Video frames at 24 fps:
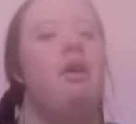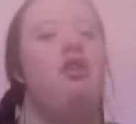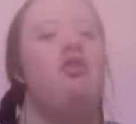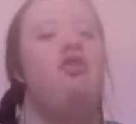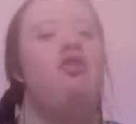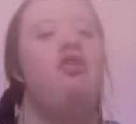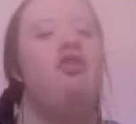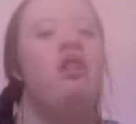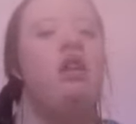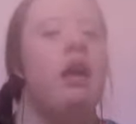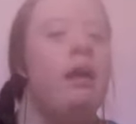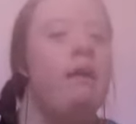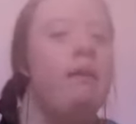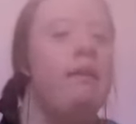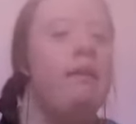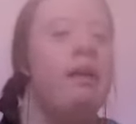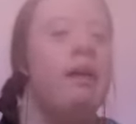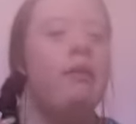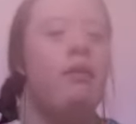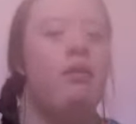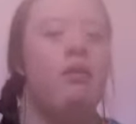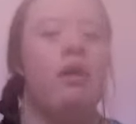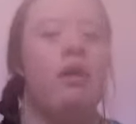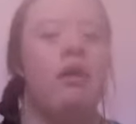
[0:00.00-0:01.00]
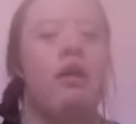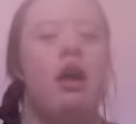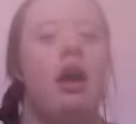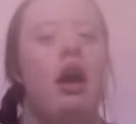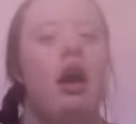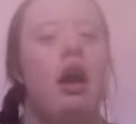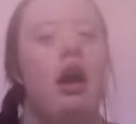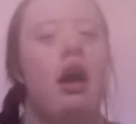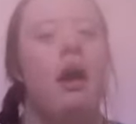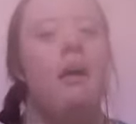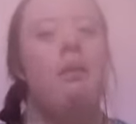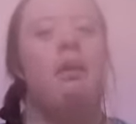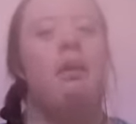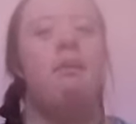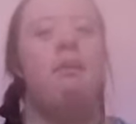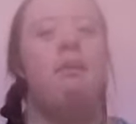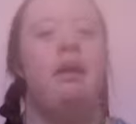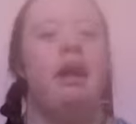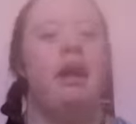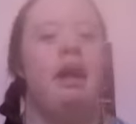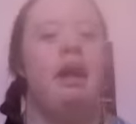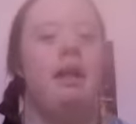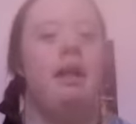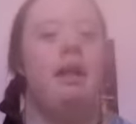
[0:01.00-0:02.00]
cheering everyone up,
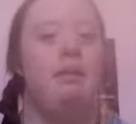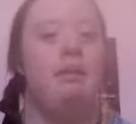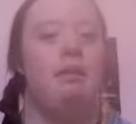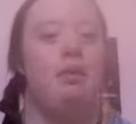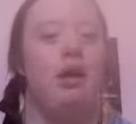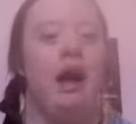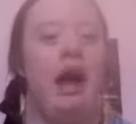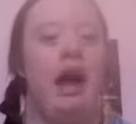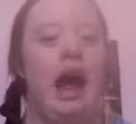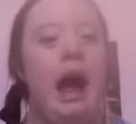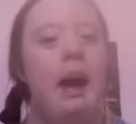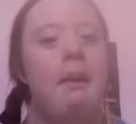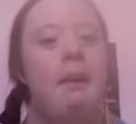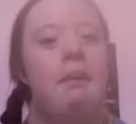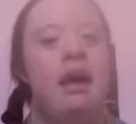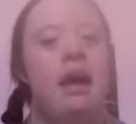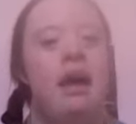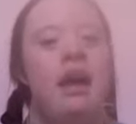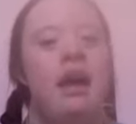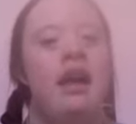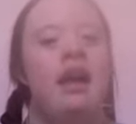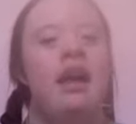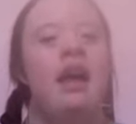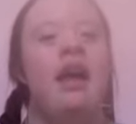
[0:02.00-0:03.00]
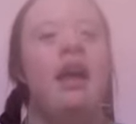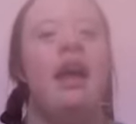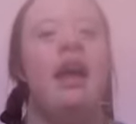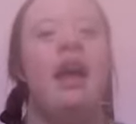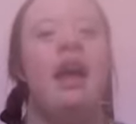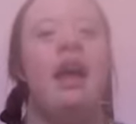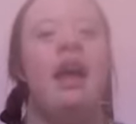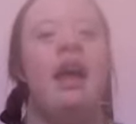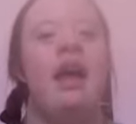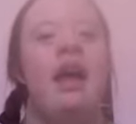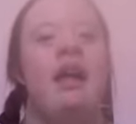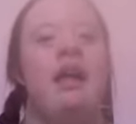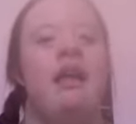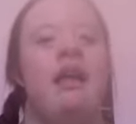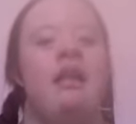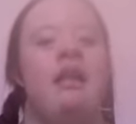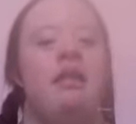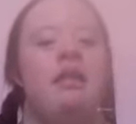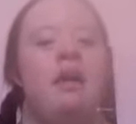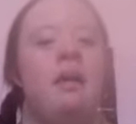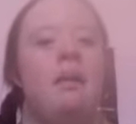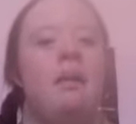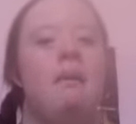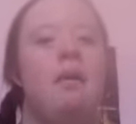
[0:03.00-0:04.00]
being more happy
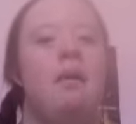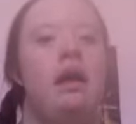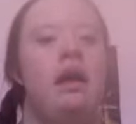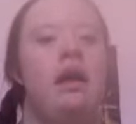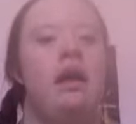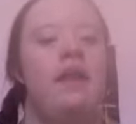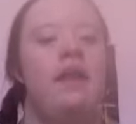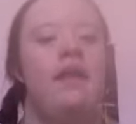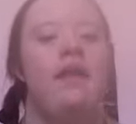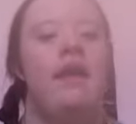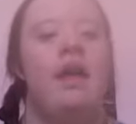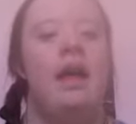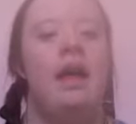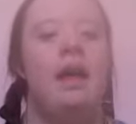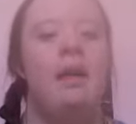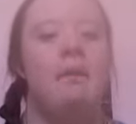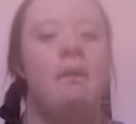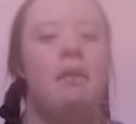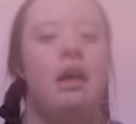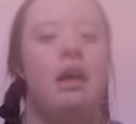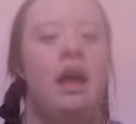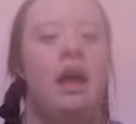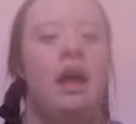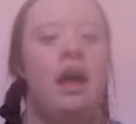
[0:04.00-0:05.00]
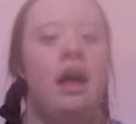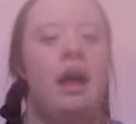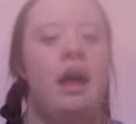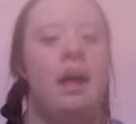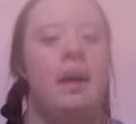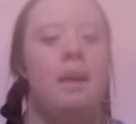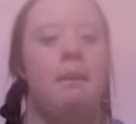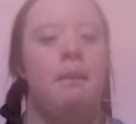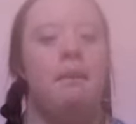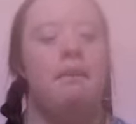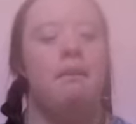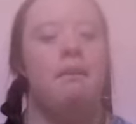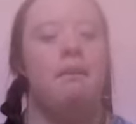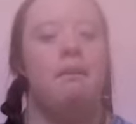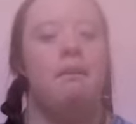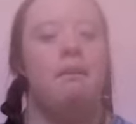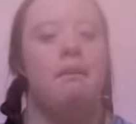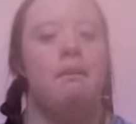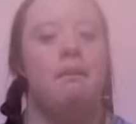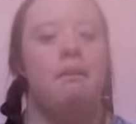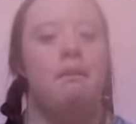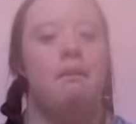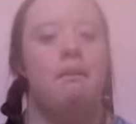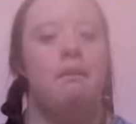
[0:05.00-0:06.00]
and making them
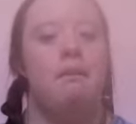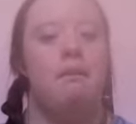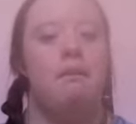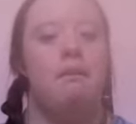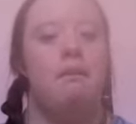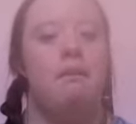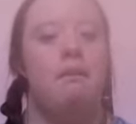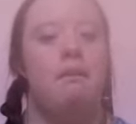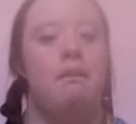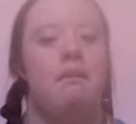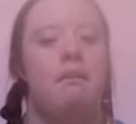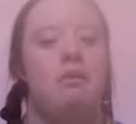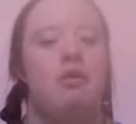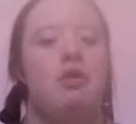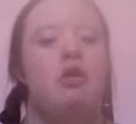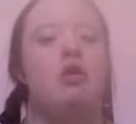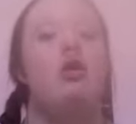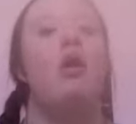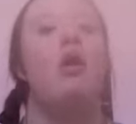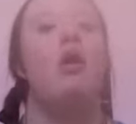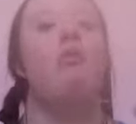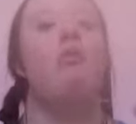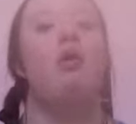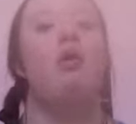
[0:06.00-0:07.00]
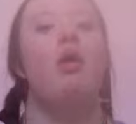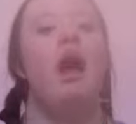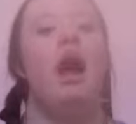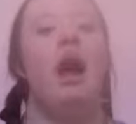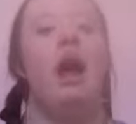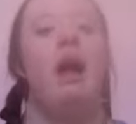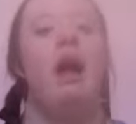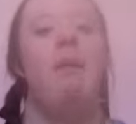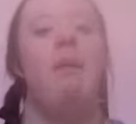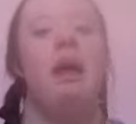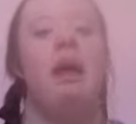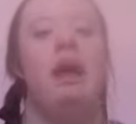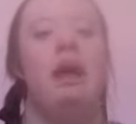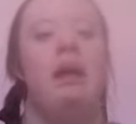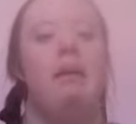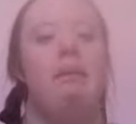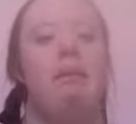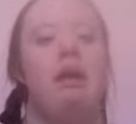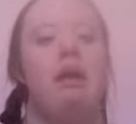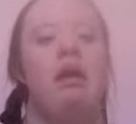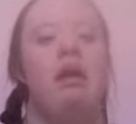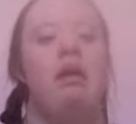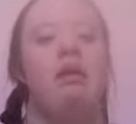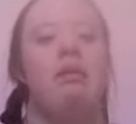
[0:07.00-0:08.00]
not more happy,
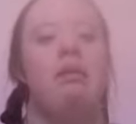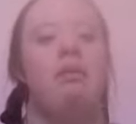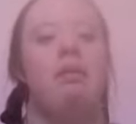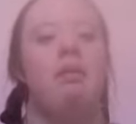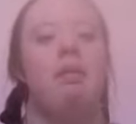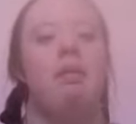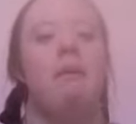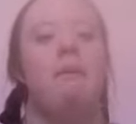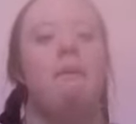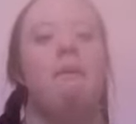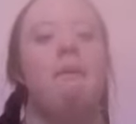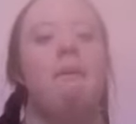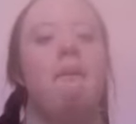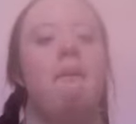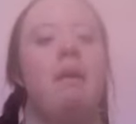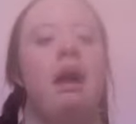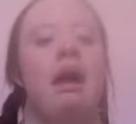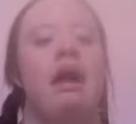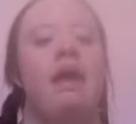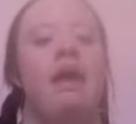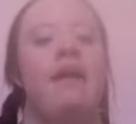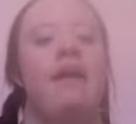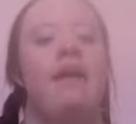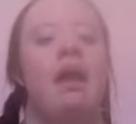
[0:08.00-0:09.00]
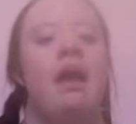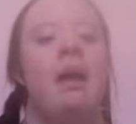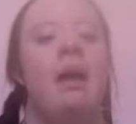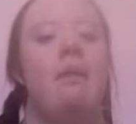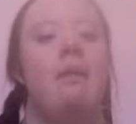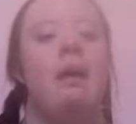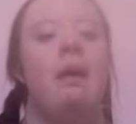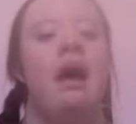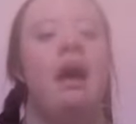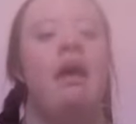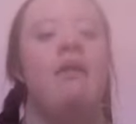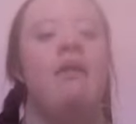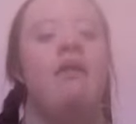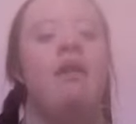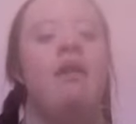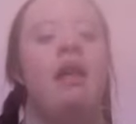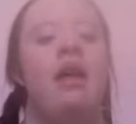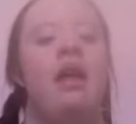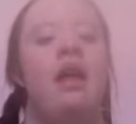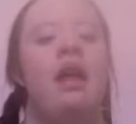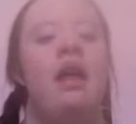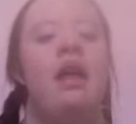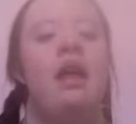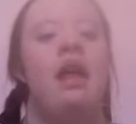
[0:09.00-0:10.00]
because but making them have
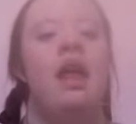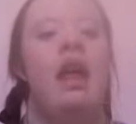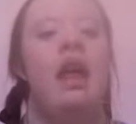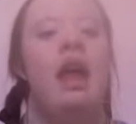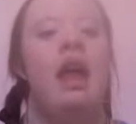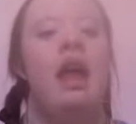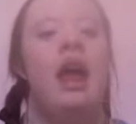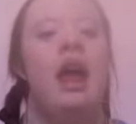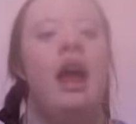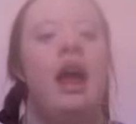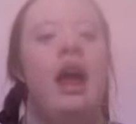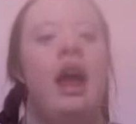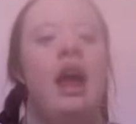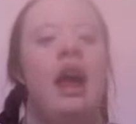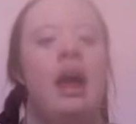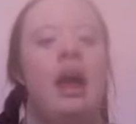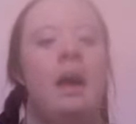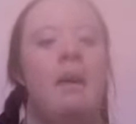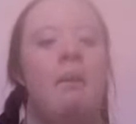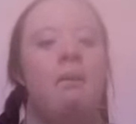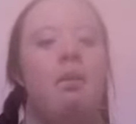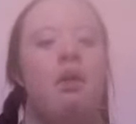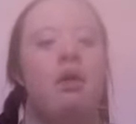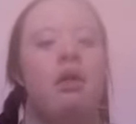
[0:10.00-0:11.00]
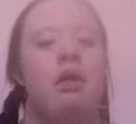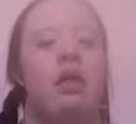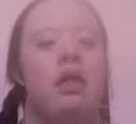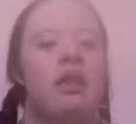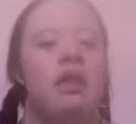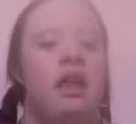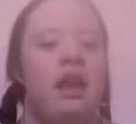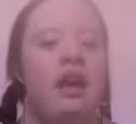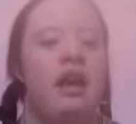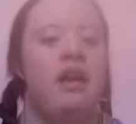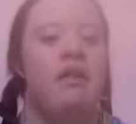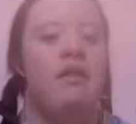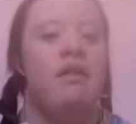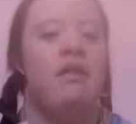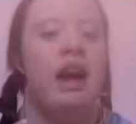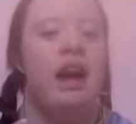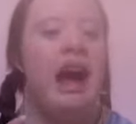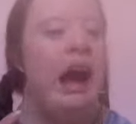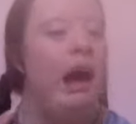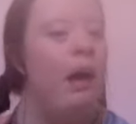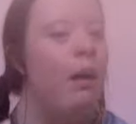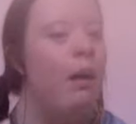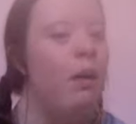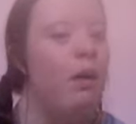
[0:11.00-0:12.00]
a positive
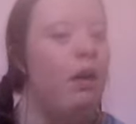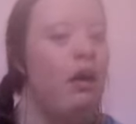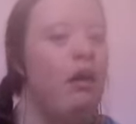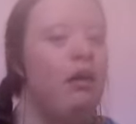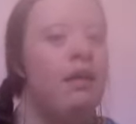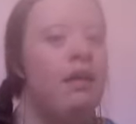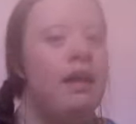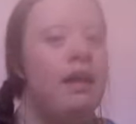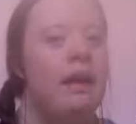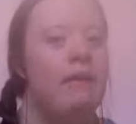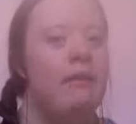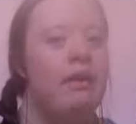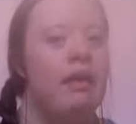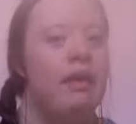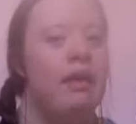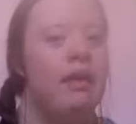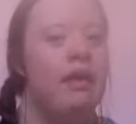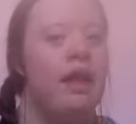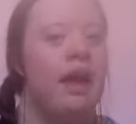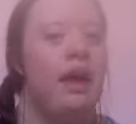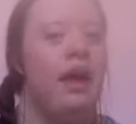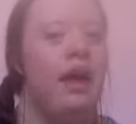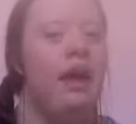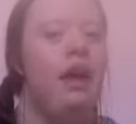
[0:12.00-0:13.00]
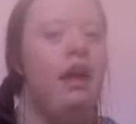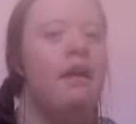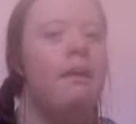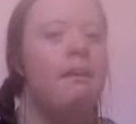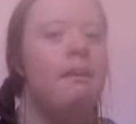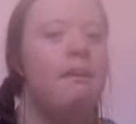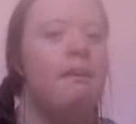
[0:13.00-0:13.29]
outlook and everything.